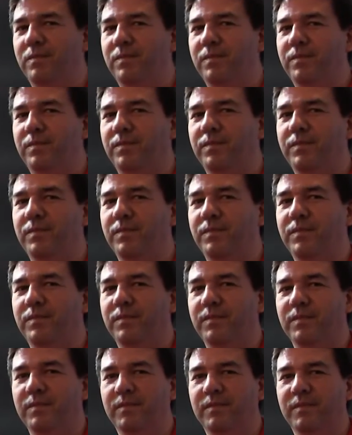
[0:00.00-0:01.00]

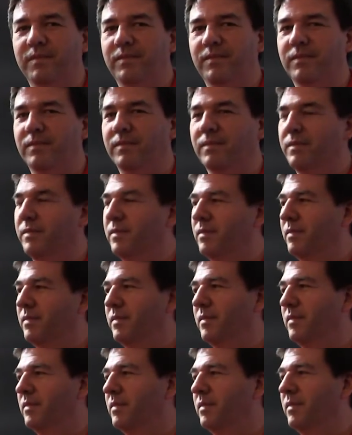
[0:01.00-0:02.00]

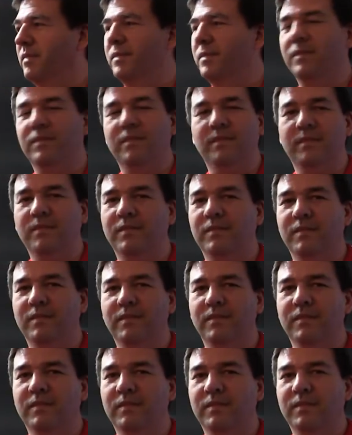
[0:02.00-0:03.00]

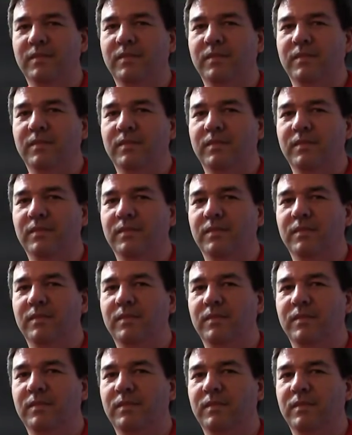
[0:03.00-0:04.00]

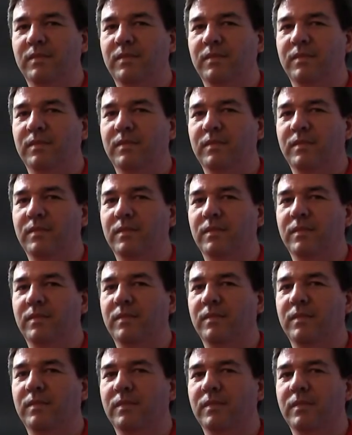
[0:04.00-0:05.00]

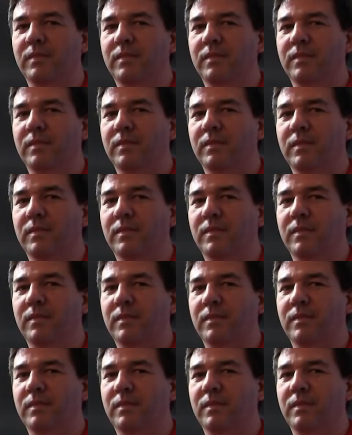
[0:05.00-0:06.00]

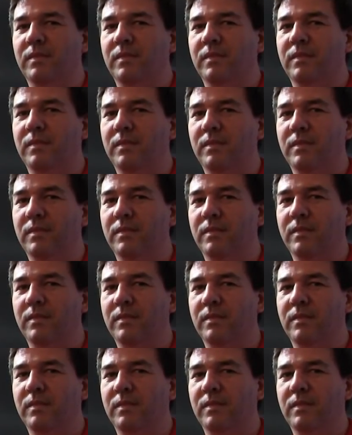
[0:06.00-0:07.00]

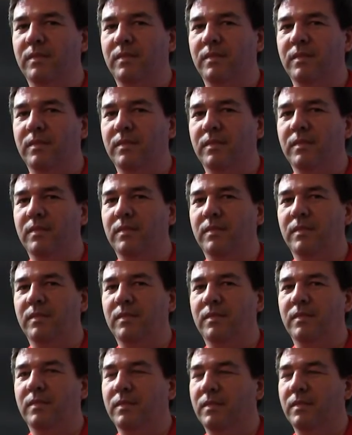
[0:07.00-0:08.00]
[no speech]